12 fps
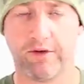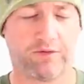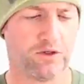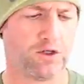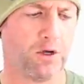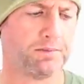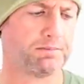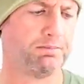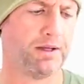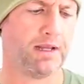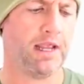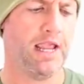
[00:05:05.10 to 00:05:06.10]
of different jobs,
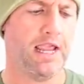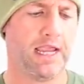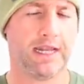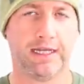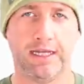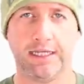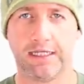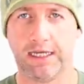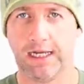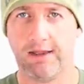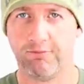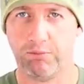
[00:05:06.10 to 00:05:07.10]
but it needs
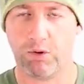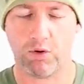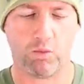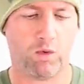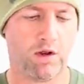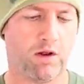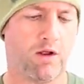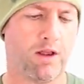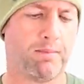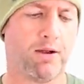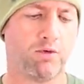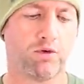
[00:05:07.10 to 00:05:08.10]
the 11.1
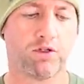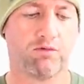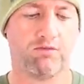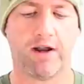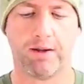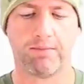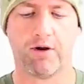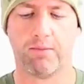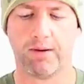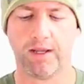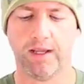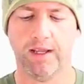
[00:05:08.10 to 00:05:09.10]
LiPo to run it
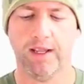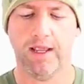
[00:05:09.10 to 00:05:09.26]
properly.